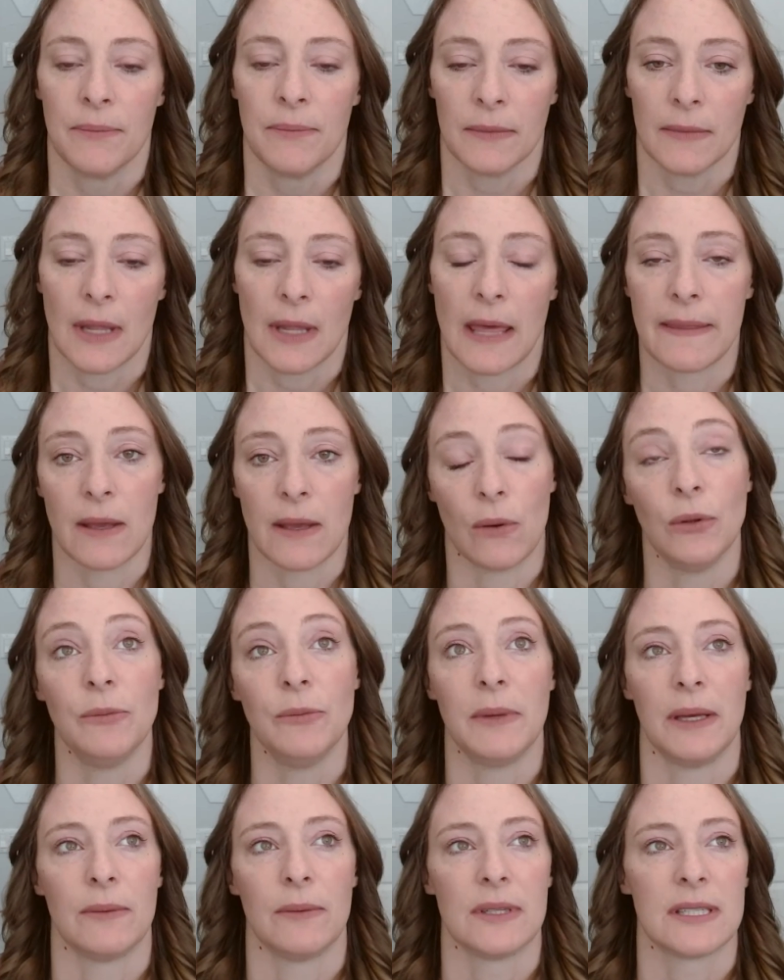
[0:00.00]
And the
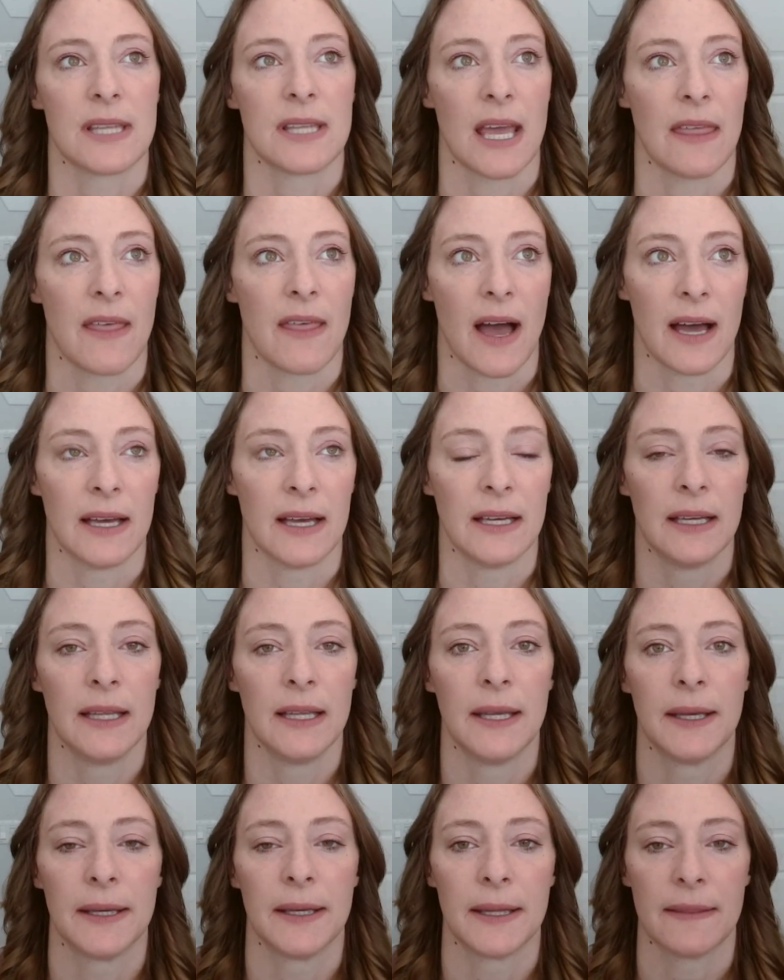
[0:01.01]
old me would say that
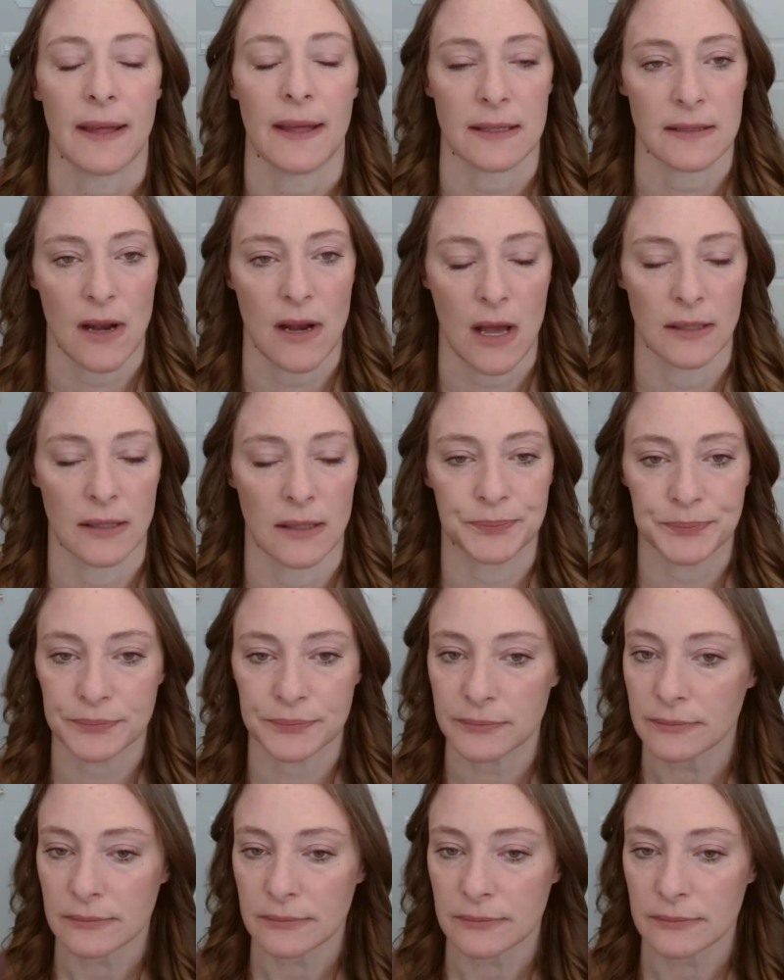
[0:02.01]
that's not
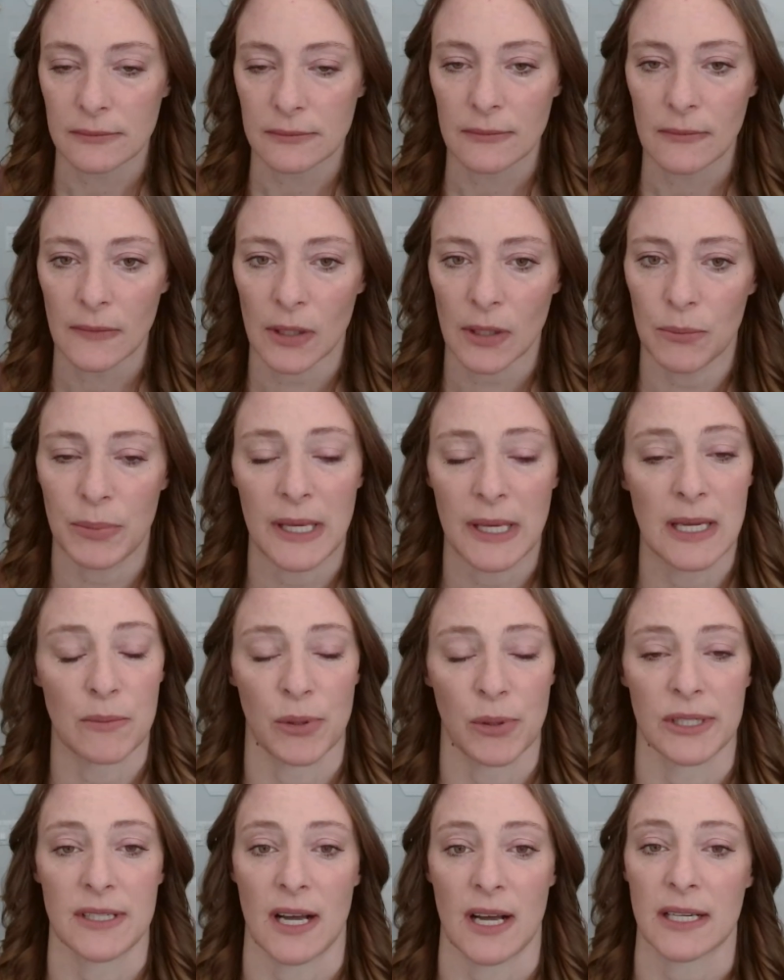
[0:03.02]
being
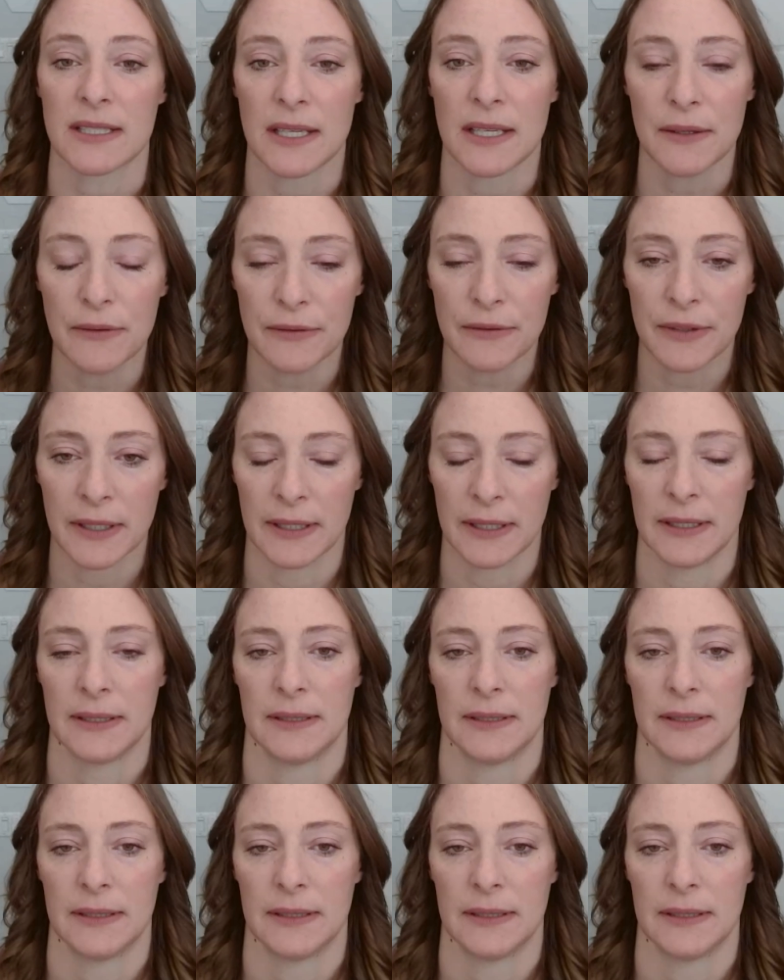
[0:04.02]
productive.